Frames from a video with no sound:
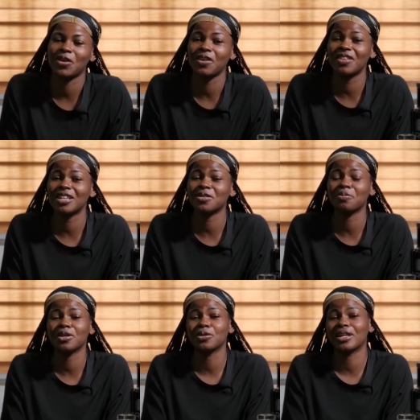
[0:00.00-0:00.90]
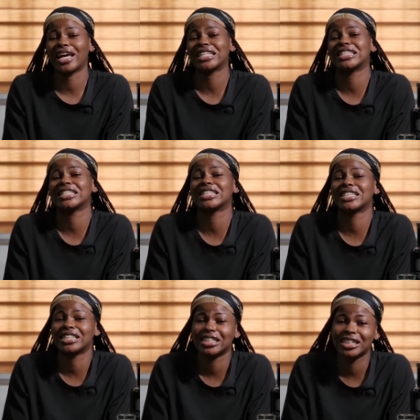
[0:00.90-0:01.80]
So if that's something you like to
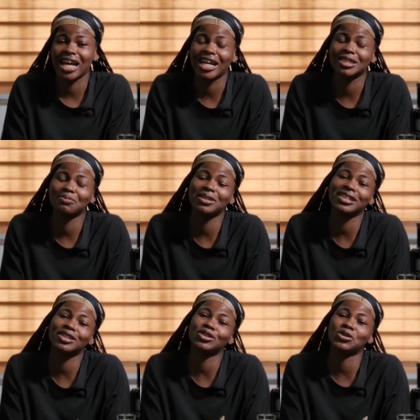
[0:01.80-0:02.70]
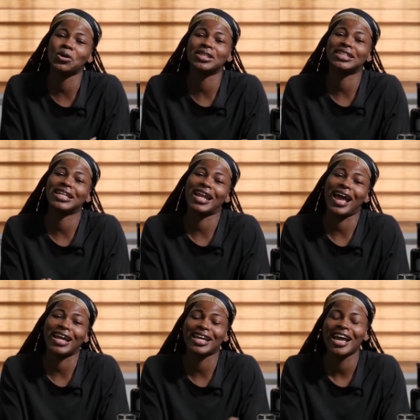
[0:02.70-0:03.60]
see, guys, please just
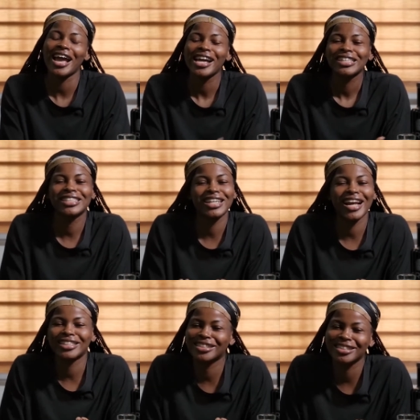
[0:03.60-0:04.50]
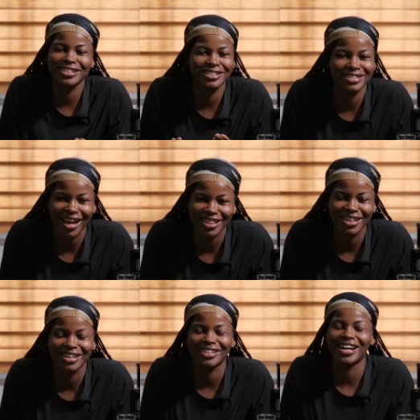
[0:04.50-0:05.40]
like, share this
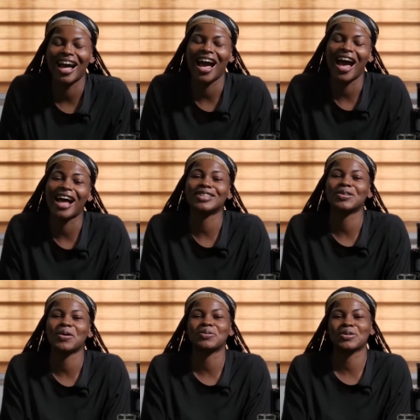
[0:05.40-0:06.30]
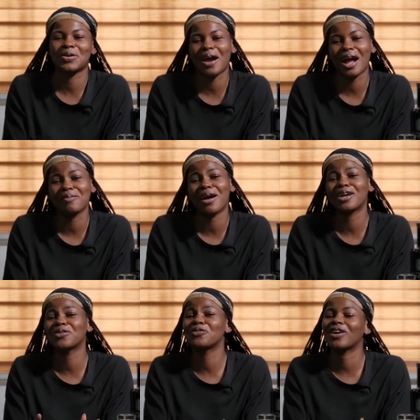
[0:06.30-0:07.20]
channel and subscribe.
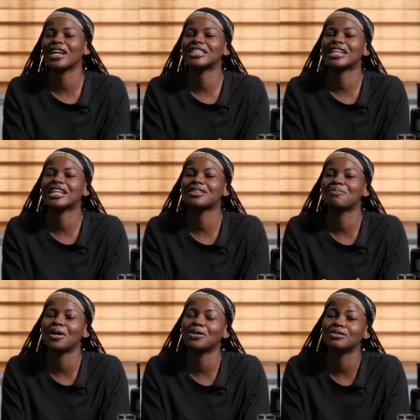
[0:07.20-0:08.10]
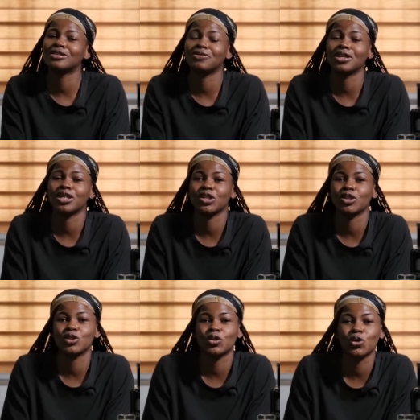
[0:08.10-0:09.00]
And don't forget to click the bell
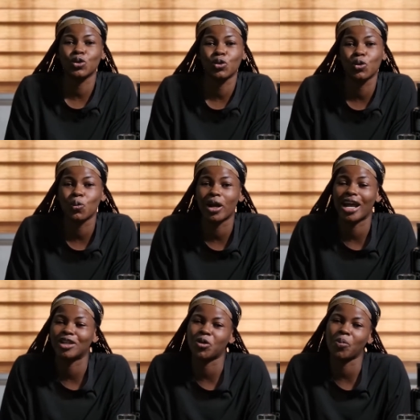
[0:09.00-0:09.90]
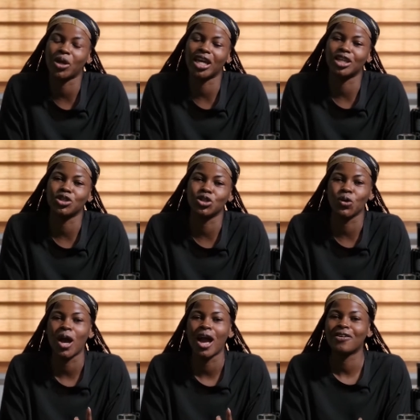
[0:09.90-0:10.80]
notification so you know when I drop a
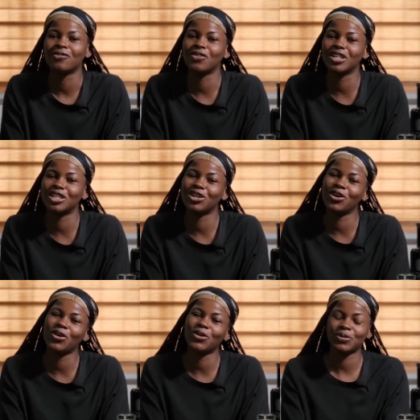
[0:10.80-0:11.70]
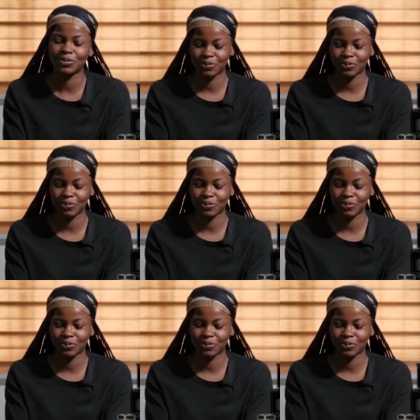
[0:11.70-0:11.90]
new video.